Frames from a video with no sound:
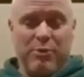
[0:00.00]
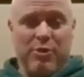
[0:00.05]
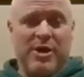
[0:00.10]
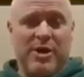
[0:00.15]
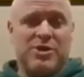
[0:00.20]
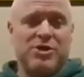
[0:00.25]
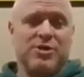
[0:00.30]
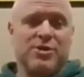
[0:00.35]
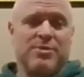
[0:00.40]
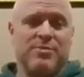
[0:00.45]

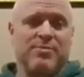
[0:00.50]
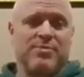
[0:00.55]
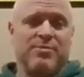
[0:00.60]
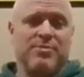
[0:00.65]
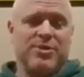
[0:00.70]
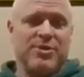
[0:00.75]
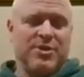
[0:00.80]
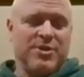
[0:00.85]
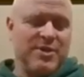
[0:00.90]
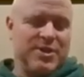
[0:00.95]
liberation
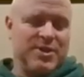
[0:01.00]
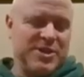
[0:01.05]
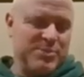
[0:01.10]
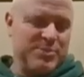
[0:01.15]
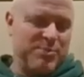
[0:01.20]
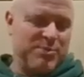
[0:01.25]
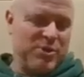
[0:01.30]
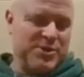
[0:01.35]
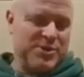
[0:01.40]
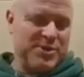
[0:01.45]
to
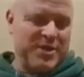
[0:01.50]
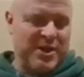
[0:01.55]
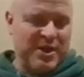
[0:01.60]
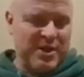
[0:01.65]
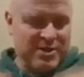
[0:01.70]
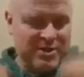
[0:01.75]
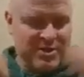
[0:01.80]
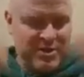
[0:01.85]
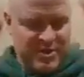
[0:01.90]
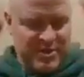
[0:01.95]
these
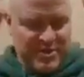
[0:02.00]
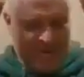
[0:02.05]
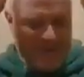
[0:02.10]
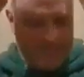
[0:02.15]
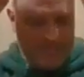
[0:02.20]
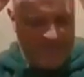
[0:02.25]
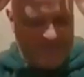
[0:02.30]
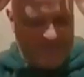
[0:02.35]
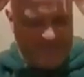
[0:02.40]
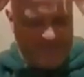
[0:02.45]

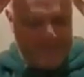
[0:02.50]
personalities.